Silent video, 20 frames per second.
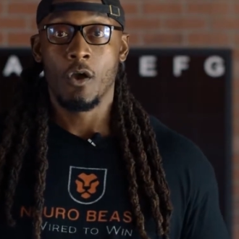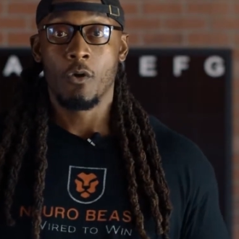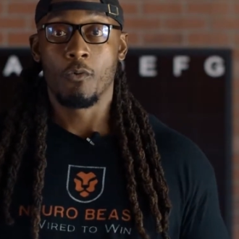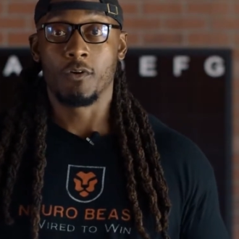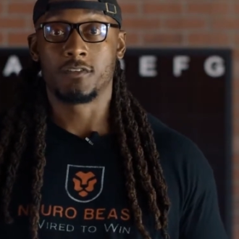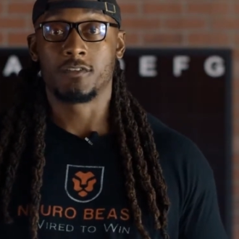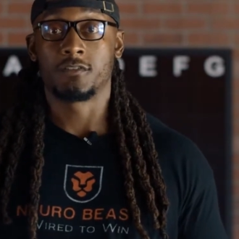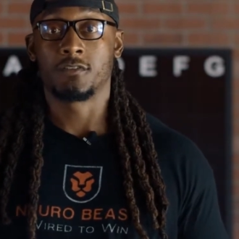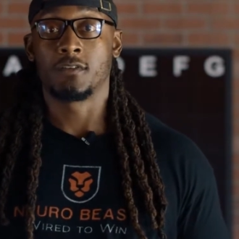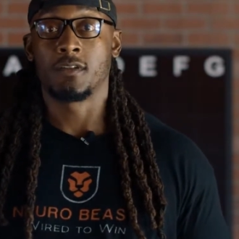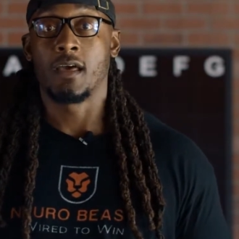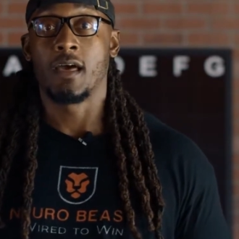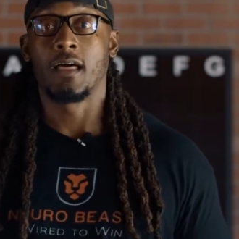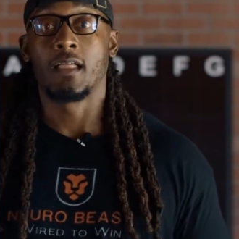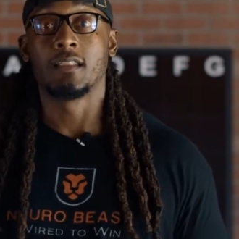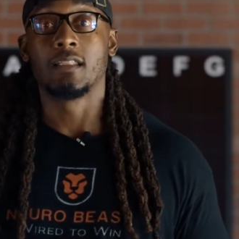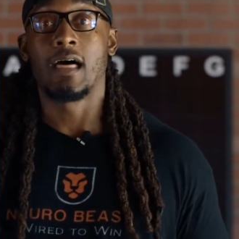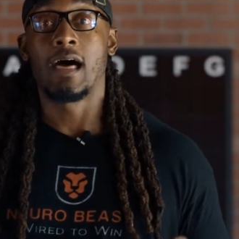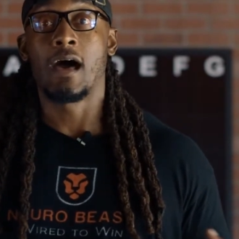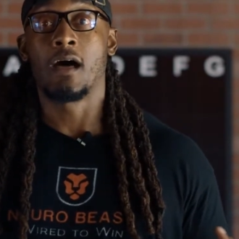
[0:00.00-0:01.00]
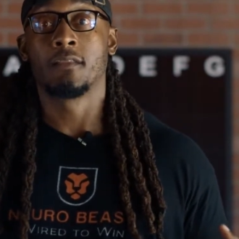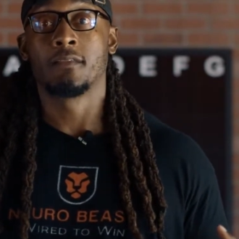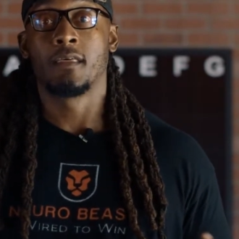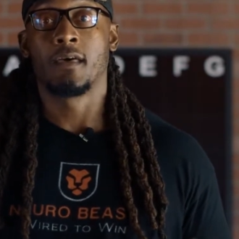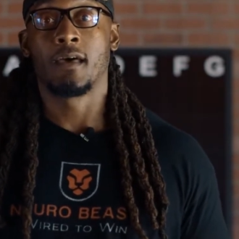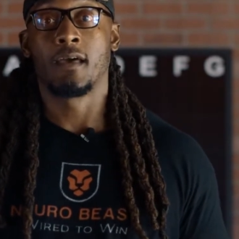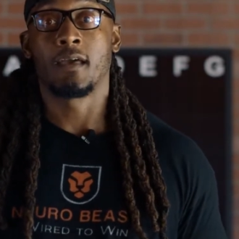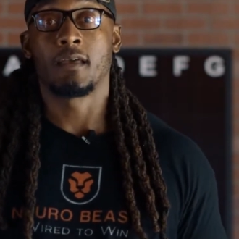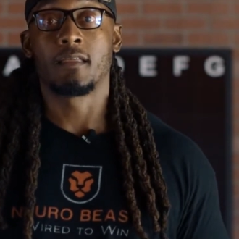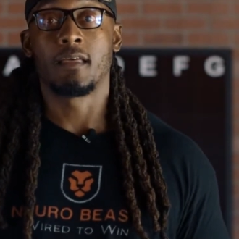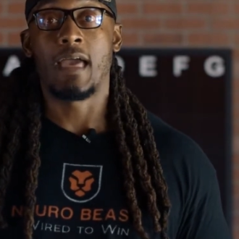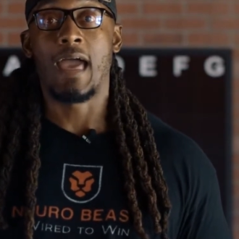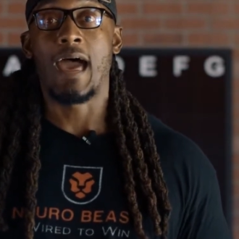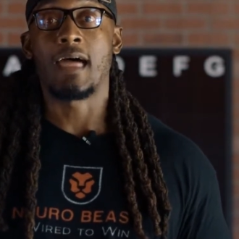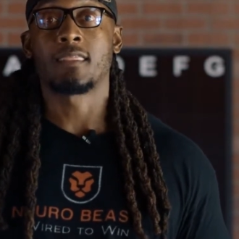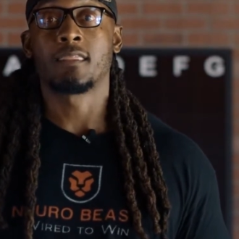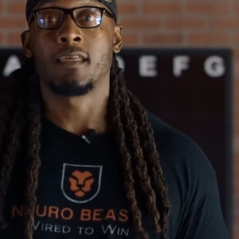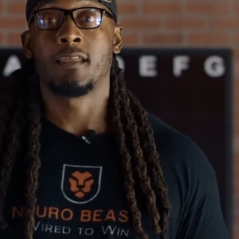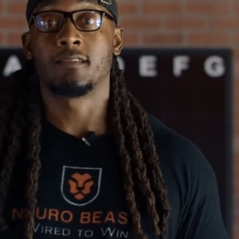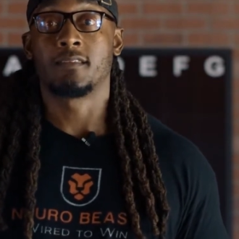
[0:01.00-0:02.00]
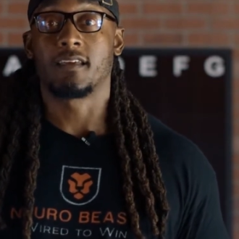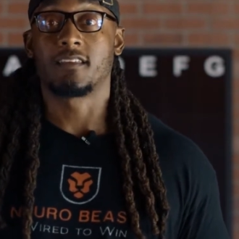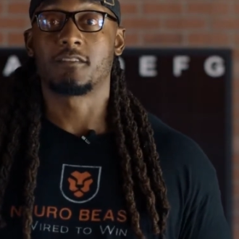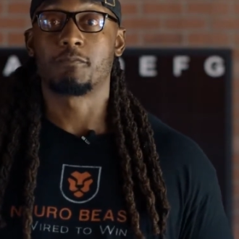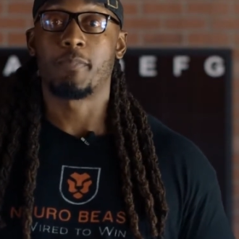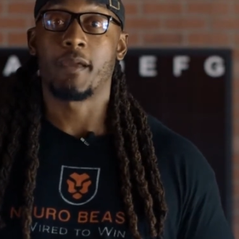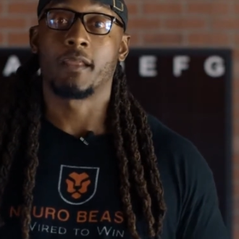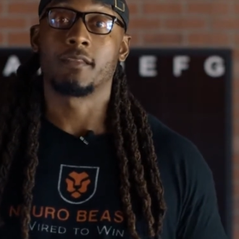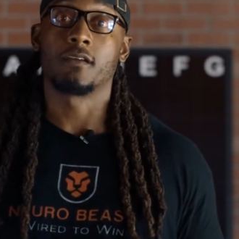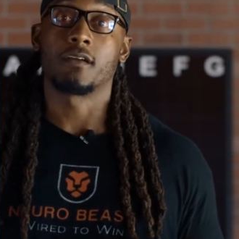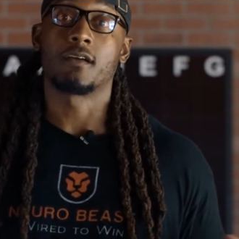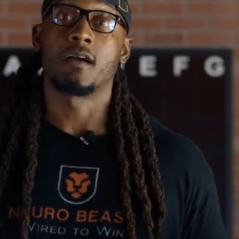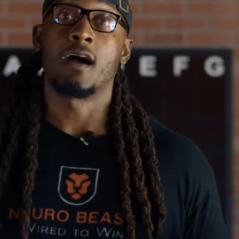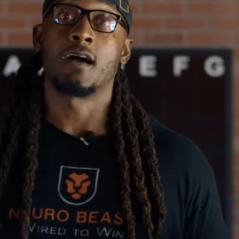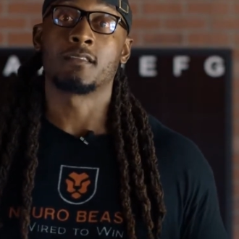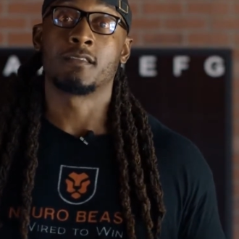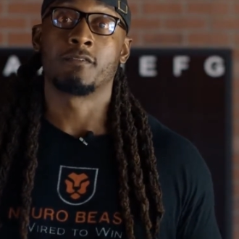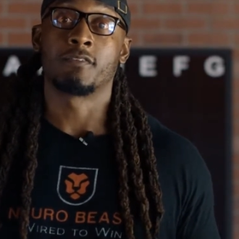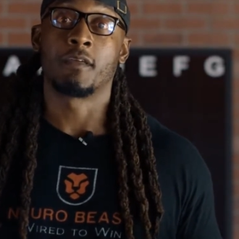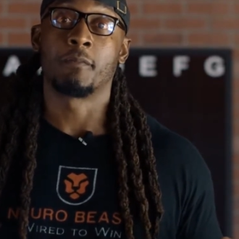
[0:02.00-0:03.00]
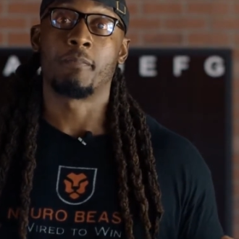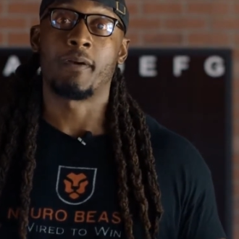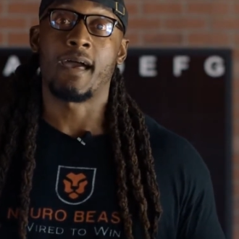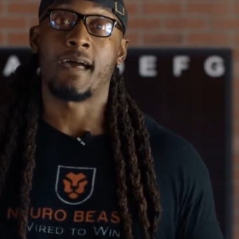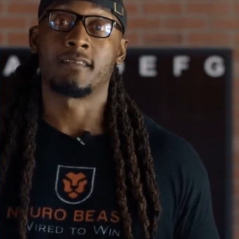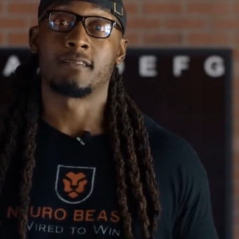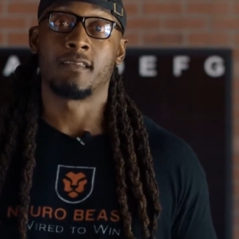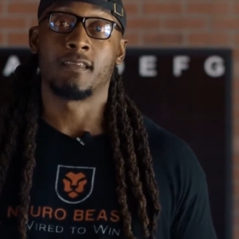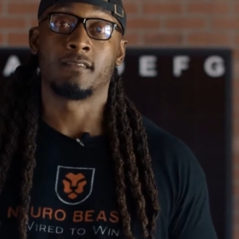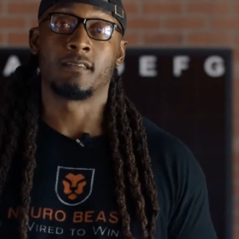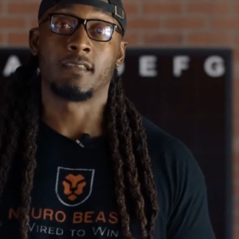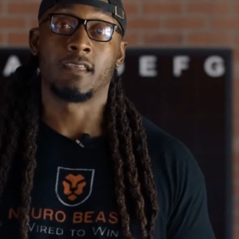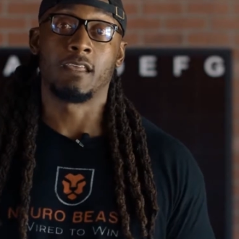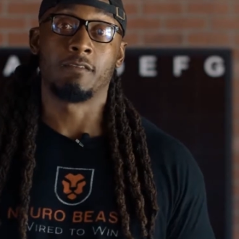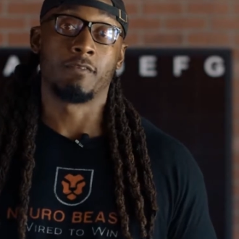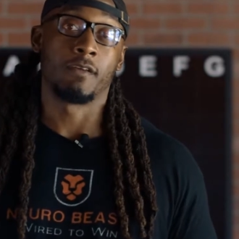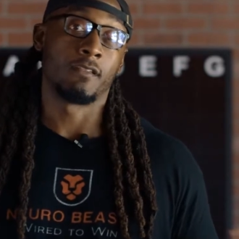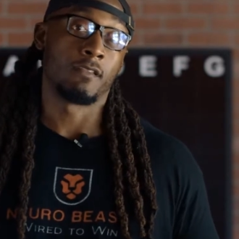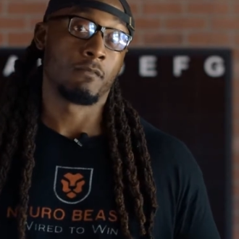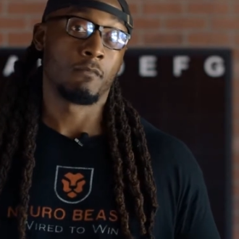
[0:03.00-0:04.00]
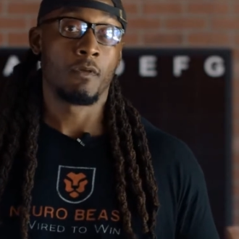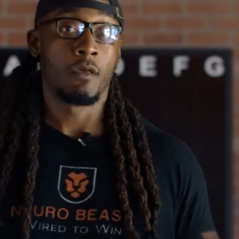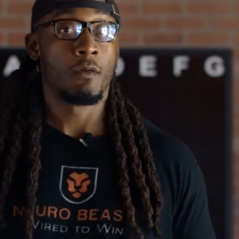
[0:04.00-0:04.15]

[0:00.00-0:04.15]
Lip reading: which is gonna allow the athlete to expand their cognitive capacity to even